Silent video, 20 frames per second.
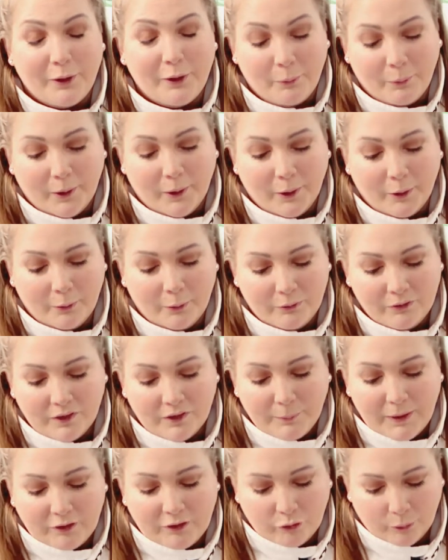that quote,
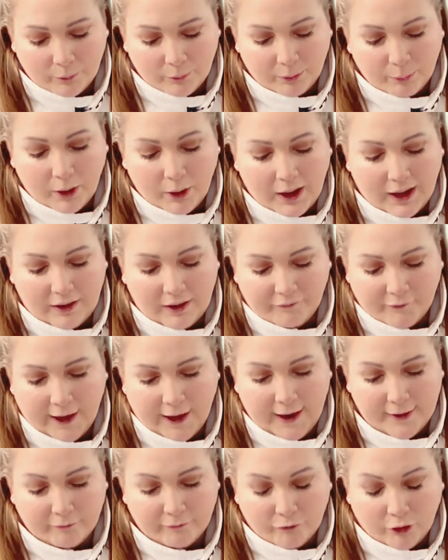especially with what I've
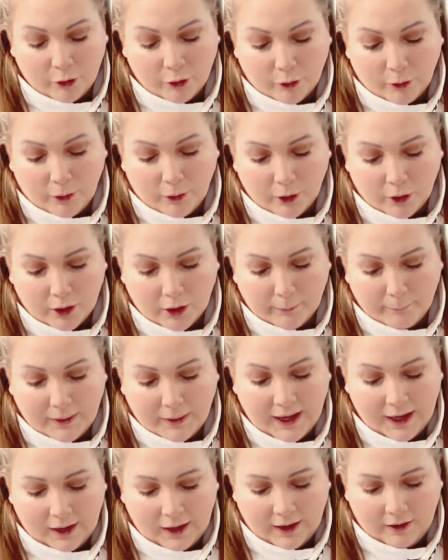kind of got going on in
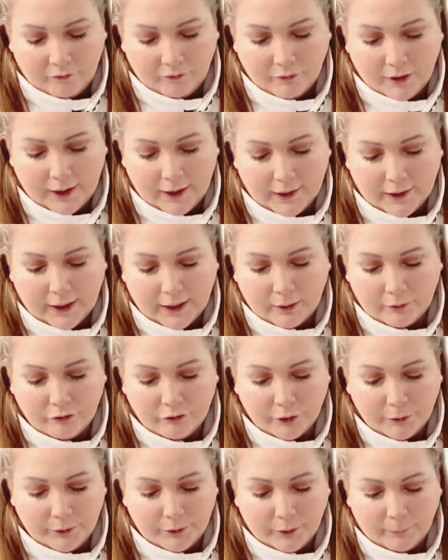my life right now. I
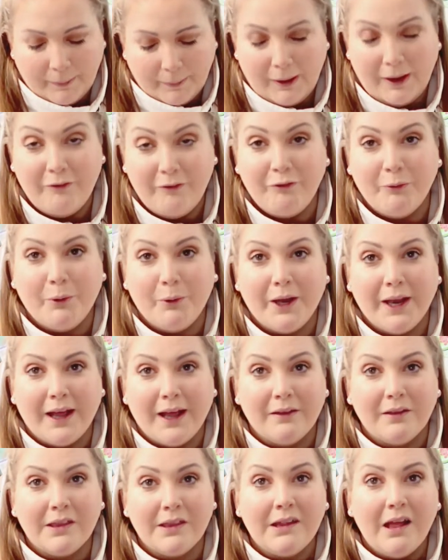don't know about everyone
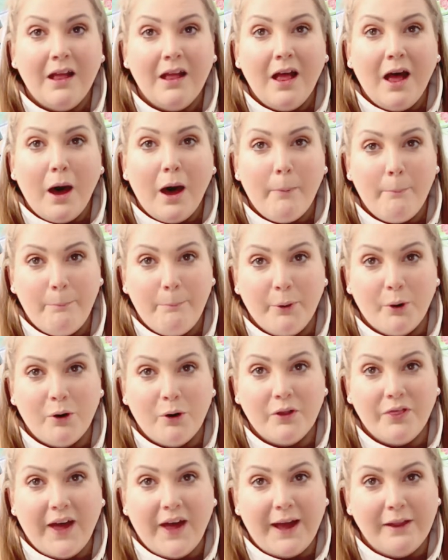else,
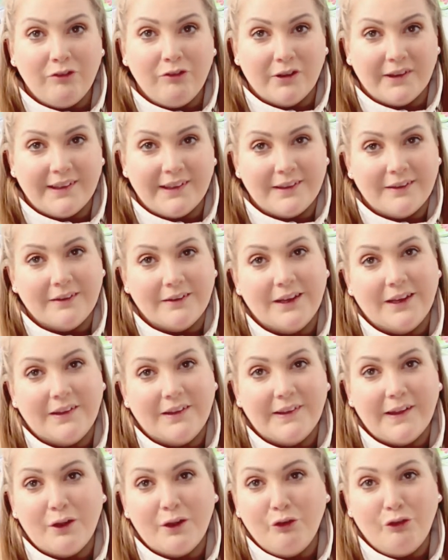but that just
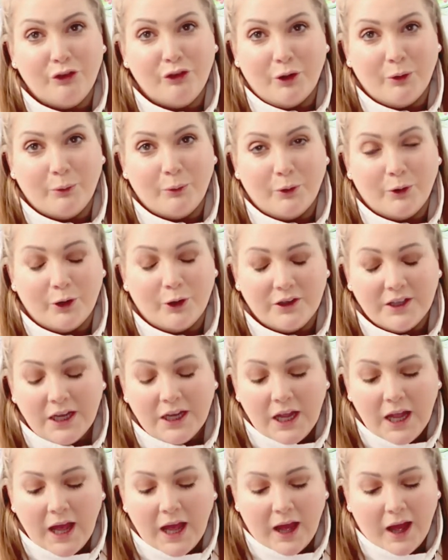is so good.
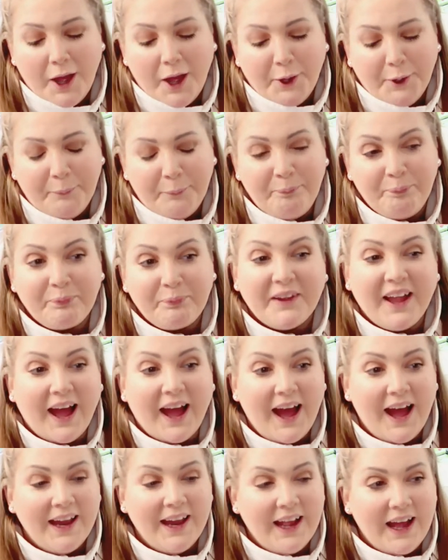
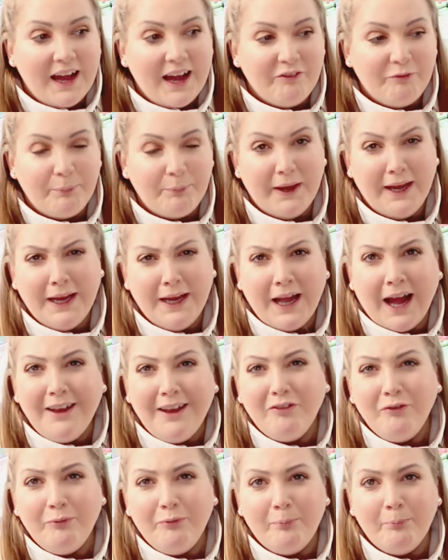I have been
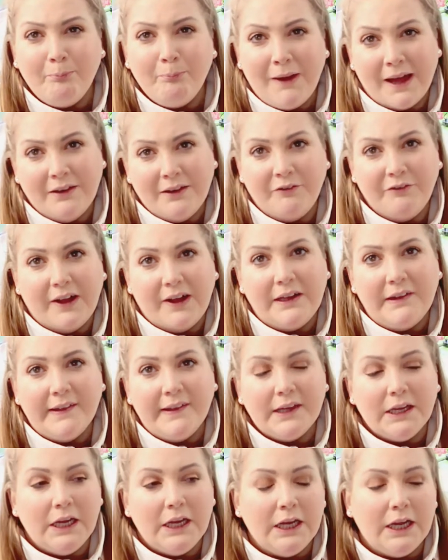kind of
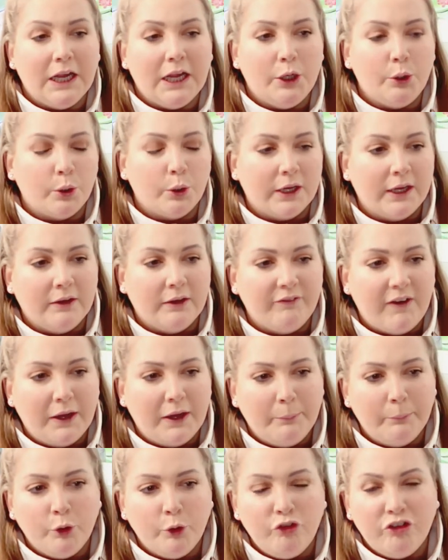manifesting and looking
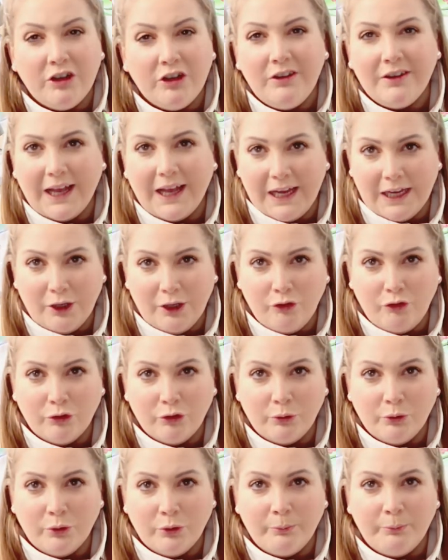very much into
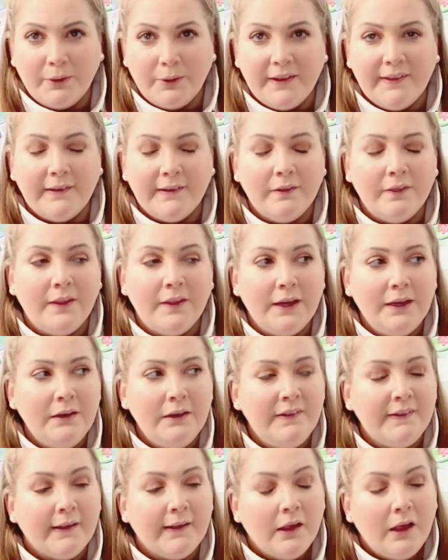angel numbers and
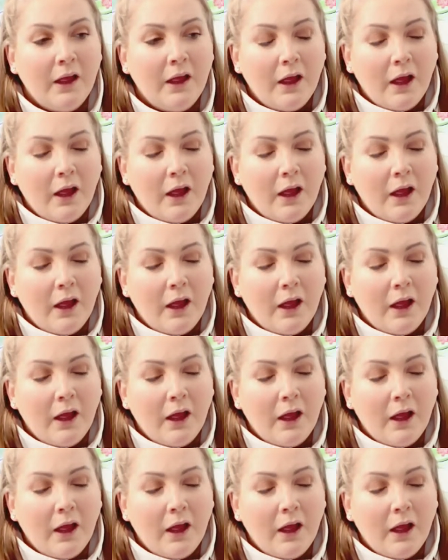things.